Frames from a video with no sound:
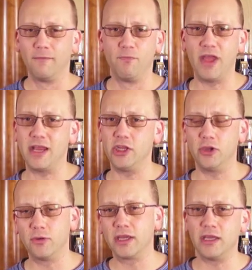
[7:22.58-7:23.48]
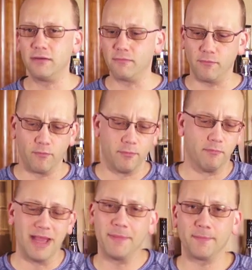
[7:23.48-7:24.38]
then you can
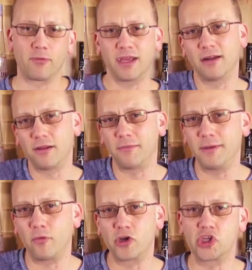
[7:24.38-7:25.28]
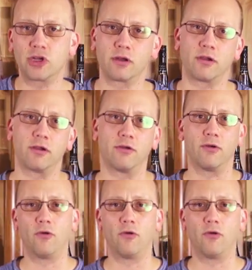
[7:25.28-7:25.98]
maybe bring in a little bit more sugar.